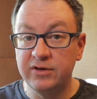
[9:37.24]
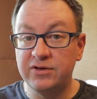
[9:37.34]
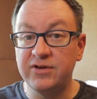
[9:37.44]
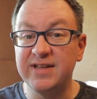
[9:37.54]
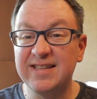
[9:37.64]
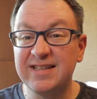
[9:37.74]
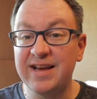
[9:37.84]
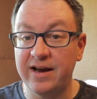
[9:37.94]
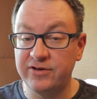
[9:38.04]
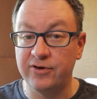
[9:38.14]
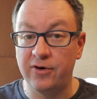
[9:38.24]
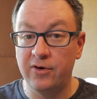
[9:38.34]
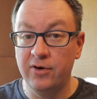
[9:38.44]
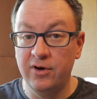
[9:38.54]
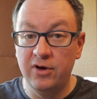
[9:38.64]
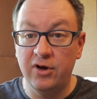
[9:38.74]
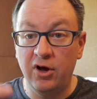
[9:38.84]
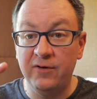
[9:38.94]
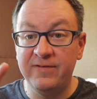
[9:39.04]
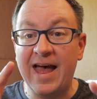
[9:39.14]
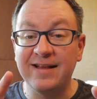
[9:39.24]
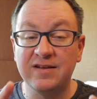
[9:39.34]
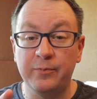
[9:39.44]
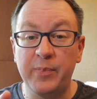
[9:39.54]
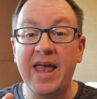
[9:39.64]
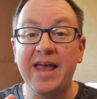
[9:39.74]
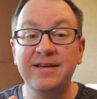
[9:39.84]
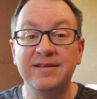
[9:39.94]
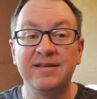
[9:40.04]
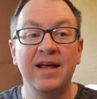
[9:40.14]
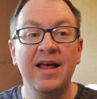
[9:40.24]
to the center of that space.